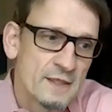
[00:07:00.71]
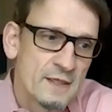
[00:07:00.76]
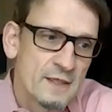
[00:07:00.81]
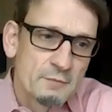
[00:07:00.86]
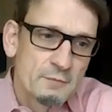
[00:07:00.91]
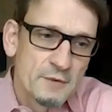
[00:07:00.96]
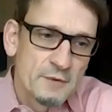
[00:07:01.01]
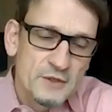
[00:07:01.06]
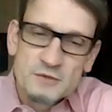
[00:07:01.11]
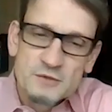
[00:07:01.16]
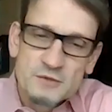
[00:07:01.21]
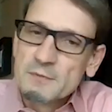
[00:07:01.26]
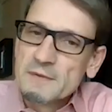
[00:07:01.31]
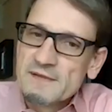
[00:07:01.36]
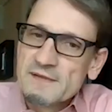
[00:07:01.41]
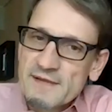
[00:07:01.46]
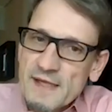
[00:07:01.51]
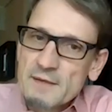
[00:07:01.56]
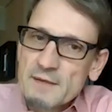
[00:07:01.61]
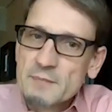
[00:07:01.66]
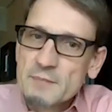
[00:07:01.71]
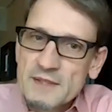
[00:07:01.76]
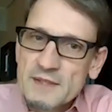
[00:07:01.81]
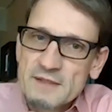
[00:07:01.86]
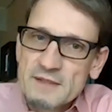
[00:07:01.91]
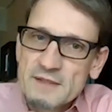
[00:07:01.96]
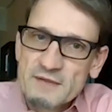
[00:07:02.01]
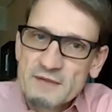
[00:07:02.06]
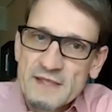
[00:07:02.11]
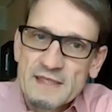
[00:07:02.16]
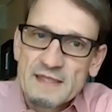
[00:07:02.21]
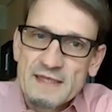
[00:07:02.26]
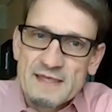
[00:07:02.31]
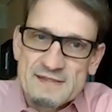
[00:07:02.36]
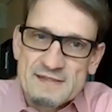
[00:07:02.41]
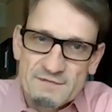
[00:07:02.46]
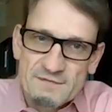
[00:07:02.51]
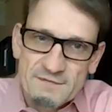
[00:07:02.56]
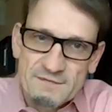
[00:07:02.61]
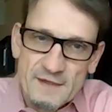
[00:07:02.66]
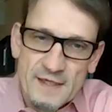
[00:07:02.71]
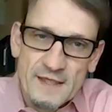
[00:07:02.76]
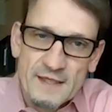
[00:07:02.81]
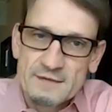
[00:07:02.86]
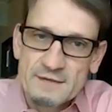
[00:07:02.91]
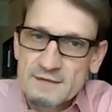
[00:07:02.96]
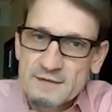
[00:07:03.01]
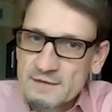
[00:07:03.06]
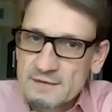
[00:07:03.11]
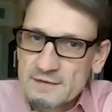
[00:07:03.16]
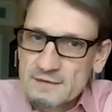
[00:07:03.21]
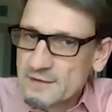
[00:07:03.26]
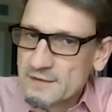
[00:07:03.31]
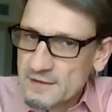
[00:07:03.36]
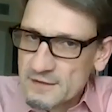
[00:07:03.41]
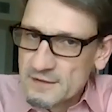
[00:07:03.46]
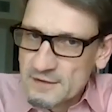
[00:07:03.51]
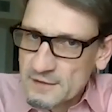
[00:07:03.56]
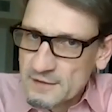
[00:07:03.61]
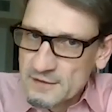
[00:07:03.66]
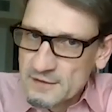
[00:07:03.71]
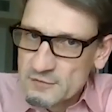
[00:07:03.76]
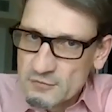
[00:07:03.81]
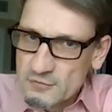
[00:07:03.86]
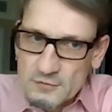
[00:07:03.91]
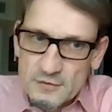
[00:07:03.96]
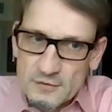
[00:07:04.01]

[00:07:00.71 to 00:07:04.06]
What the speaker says: which will then be reclassified into